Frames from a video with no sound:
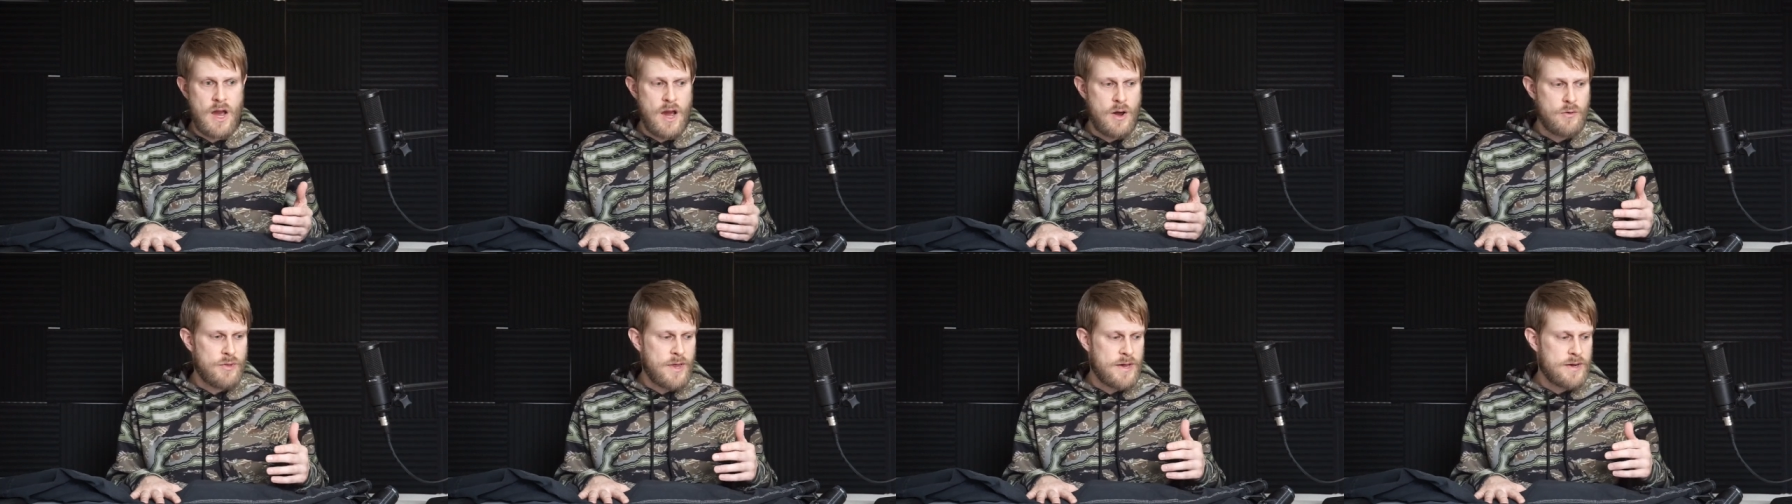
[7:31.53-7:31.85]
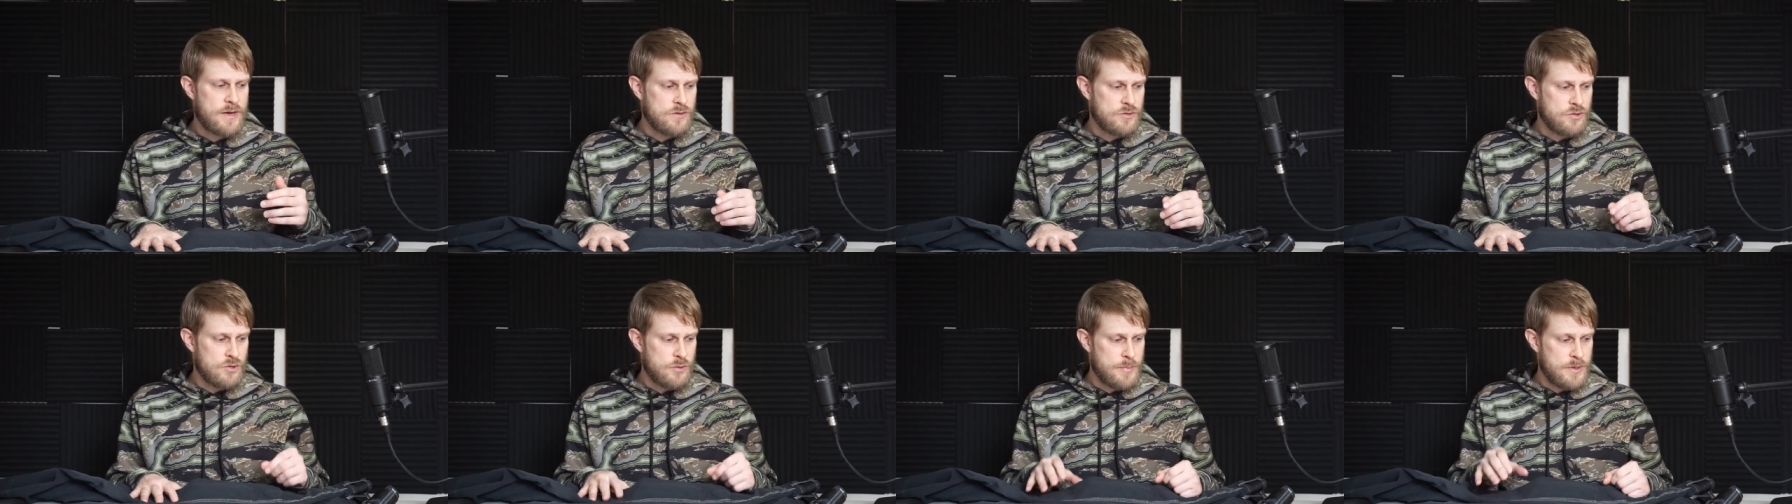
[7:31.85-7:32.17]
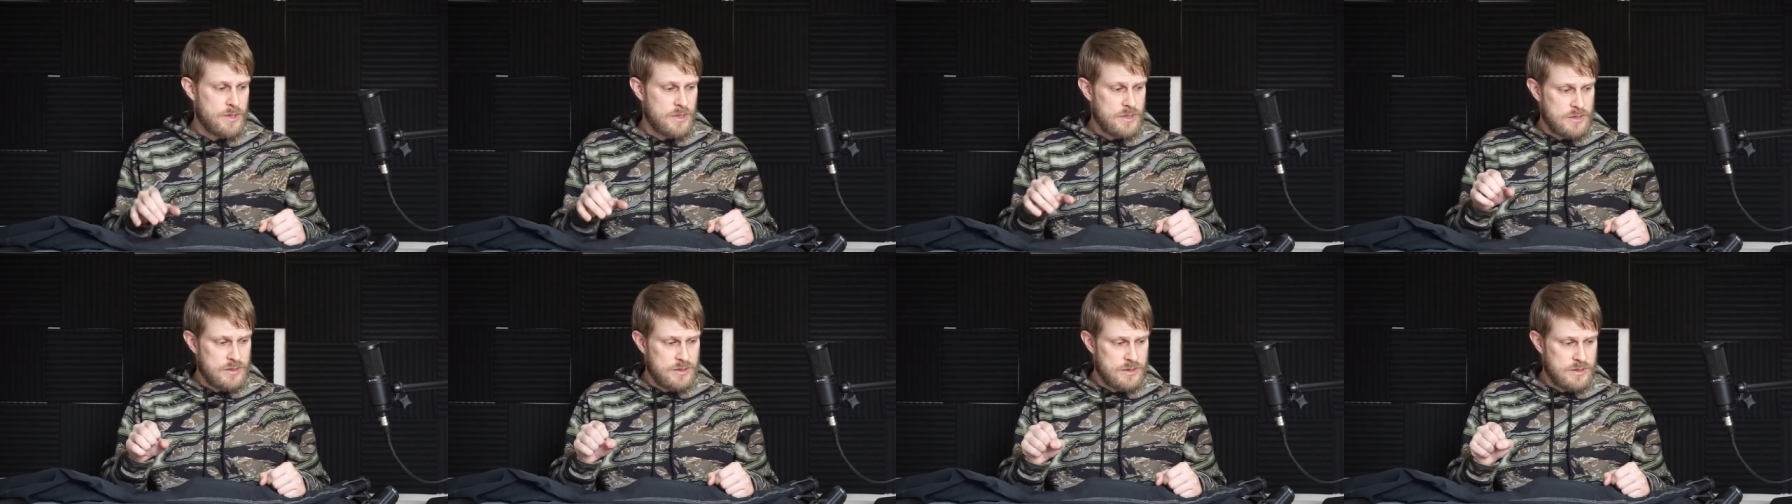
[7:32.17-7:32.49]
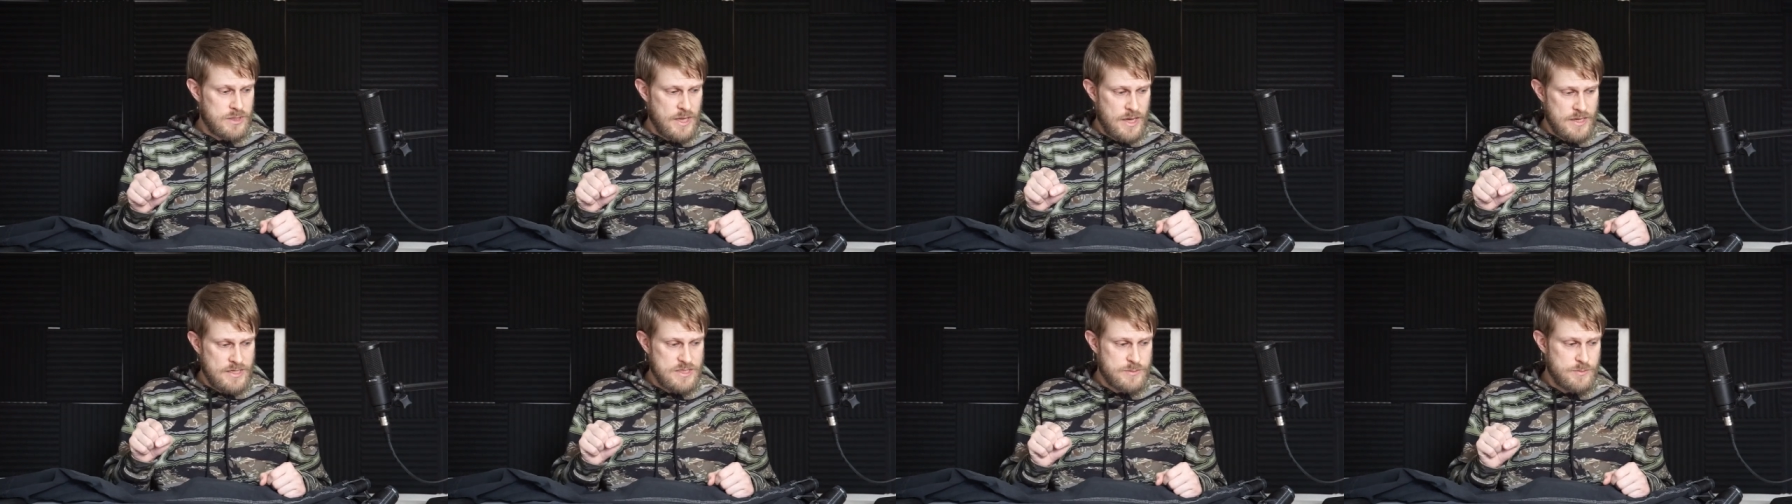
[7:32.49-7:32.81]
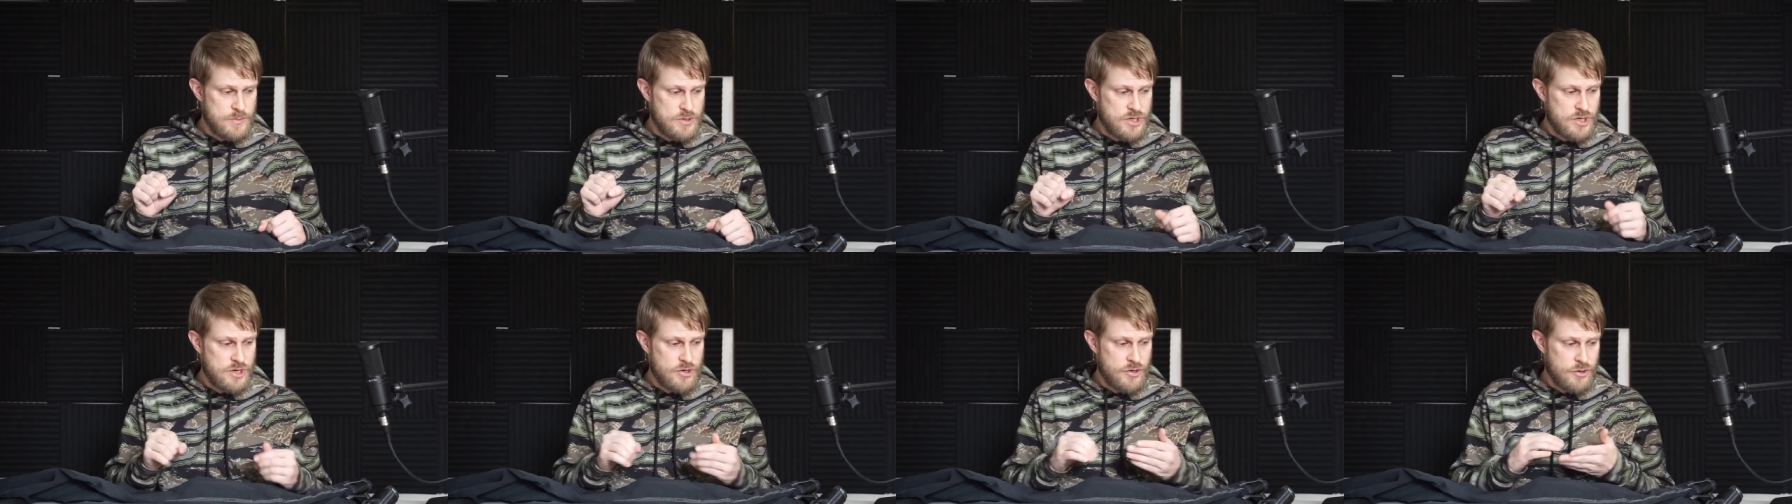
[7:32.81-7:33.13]
I would like a little bit less
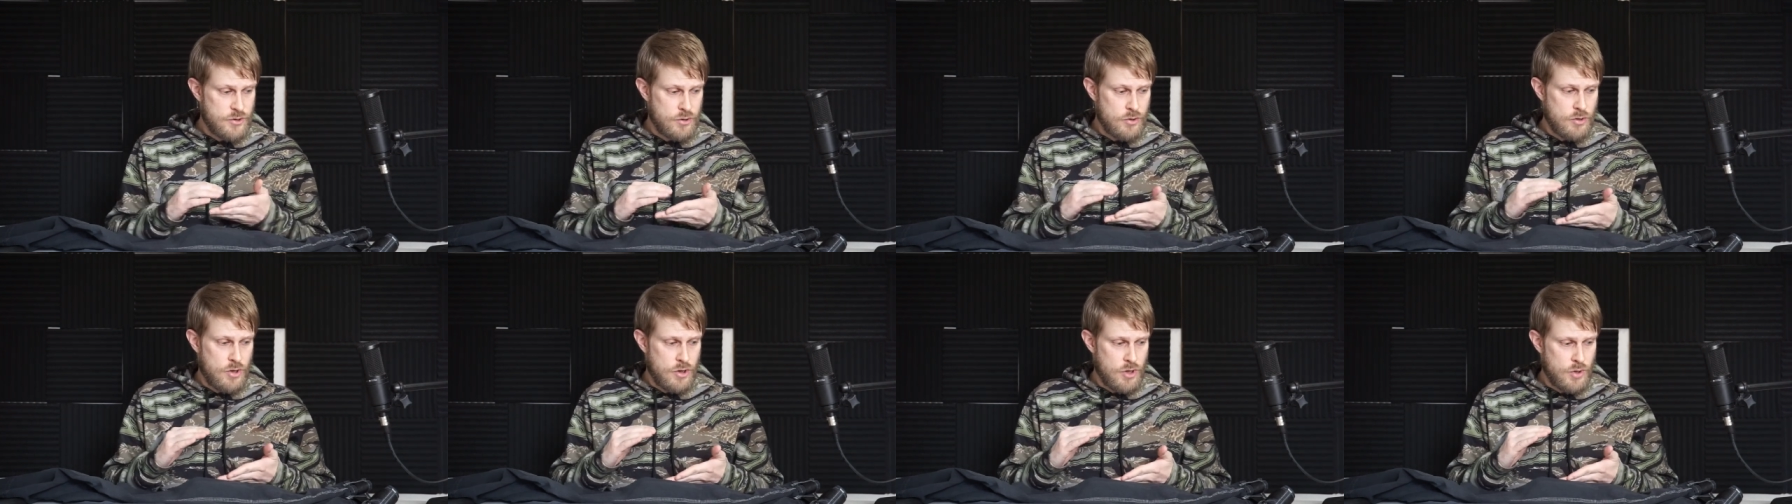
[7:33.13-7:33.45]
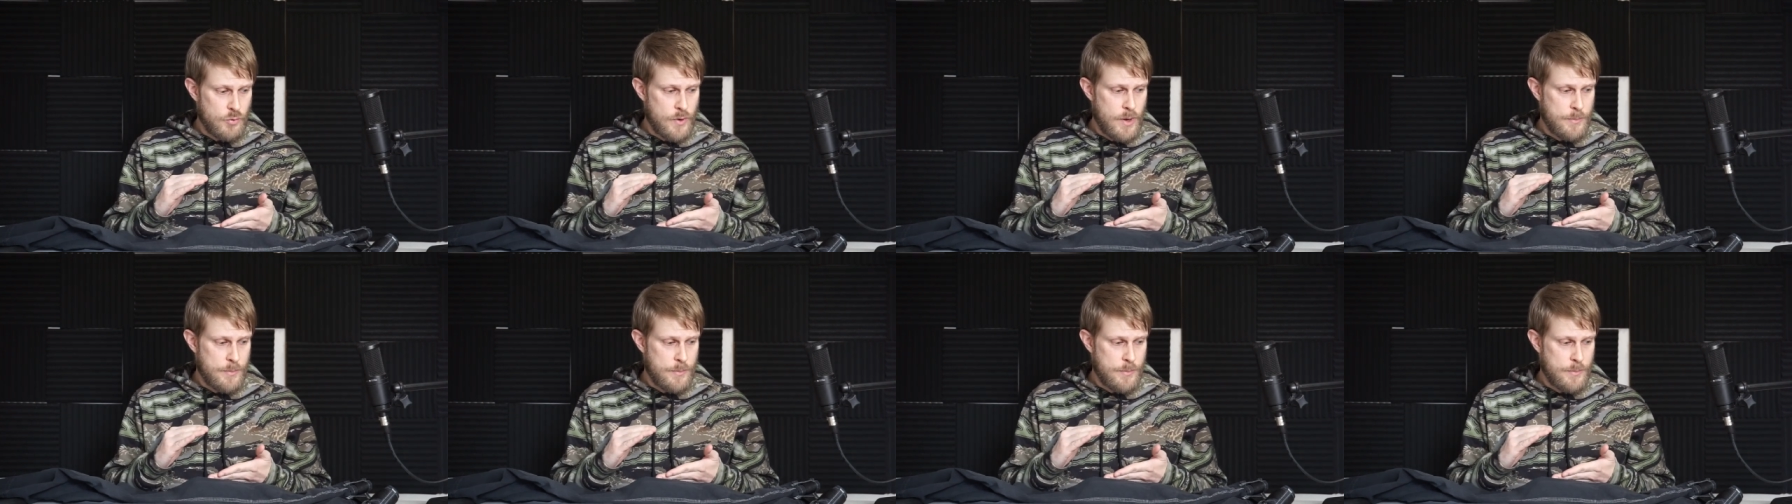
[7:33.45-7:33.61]
material all